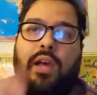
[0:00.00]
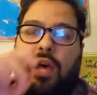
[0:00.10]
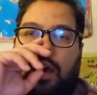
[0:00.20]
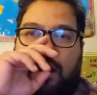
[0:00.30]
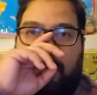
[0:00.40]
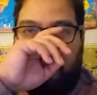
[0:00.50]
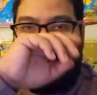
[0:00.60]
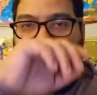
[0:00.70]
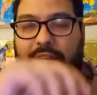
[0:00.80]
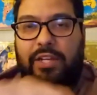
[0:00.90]

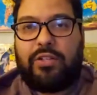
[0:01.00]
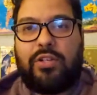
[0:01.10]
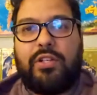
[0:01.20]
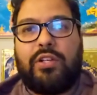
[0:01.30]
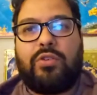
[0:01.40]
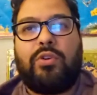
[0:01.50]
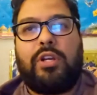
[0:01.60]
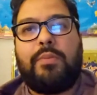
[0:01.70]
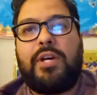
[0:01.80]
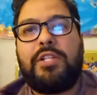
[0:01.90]
and good
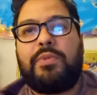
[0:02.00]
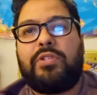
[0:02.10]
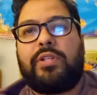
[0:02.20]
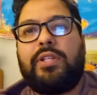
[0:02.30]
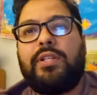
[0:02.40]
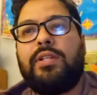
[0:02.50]
aquarium husbandry.